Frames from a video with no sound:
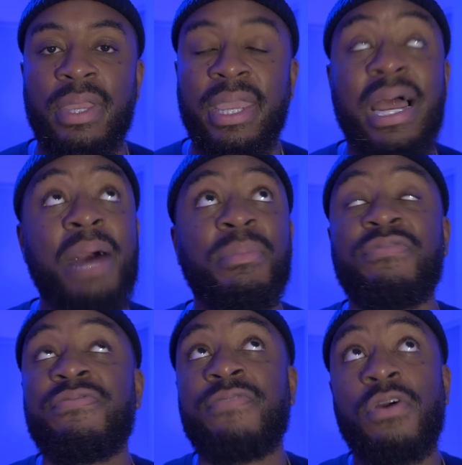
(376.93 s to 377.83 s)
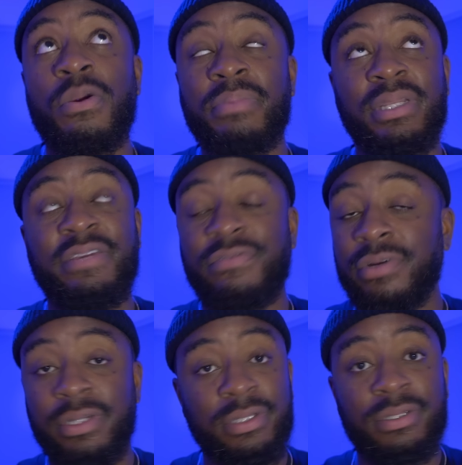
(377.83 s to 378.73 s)
and I'm a firm believer
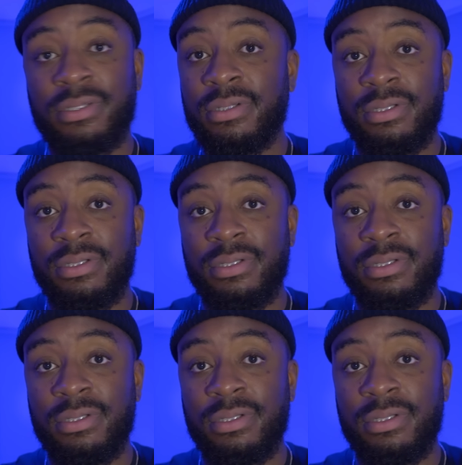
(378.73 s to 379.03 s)
in this,